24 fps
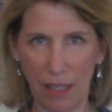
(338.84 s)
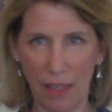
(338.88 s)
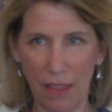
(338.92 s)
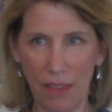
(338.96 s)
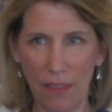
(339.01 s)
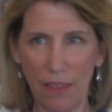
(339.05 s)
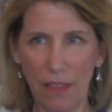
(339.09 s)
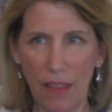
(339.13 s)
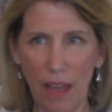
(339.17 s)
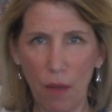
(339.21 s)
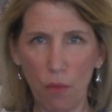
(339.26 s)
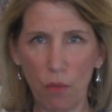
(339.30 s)

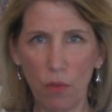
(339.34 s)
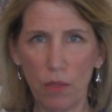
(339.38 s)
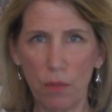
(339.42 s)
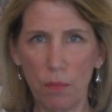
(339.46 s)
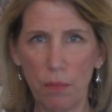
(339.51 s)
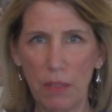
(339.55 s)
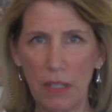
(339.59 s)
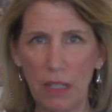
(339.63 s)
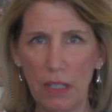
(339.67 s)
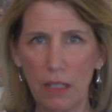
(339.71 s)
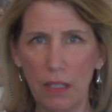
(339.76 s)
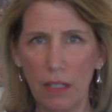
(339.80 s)
That would
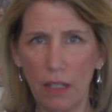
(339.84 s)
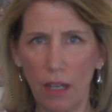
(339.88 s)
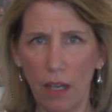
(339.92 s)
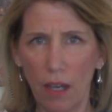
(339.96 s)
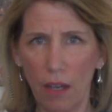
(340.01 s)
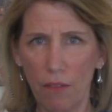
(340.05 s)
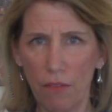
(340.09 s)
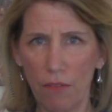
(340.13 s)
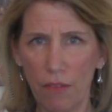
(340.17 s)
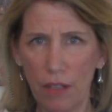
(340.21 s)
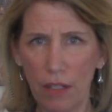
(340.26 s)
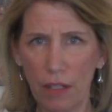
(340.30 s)
be a
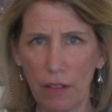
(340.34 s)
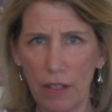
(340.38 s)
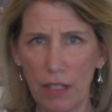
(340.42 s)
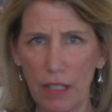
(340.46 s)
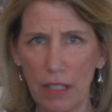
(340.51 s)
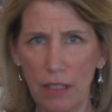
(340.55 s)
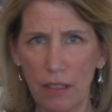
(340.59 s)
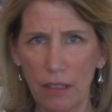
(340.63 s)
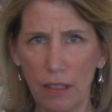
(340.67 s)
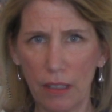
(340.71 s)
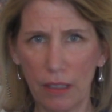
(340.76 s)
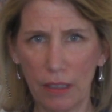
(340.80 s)

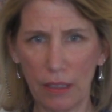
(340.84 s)
very